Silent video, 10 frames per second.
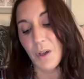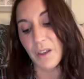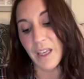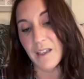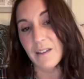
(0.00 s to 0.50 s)

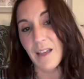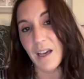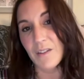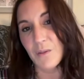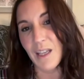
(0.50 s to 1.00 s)
but again,
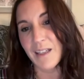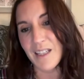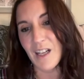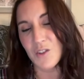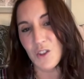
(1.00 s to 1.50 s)
that
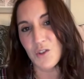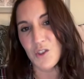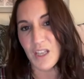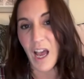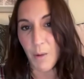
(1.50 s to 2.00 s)
tells you
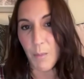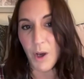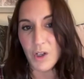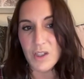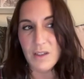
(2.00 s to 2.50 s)
just how
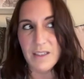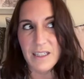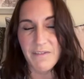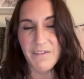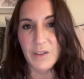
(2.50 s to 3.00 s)
much
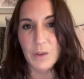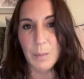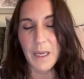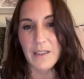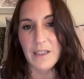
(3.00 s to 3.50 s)
they felt the
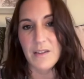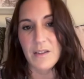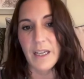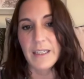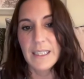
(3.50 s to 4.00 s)
pain
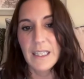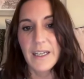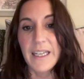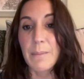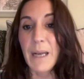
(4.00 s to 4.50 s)
yesterday,
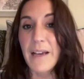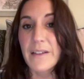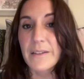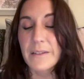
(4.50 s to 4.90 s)
and I'm glad.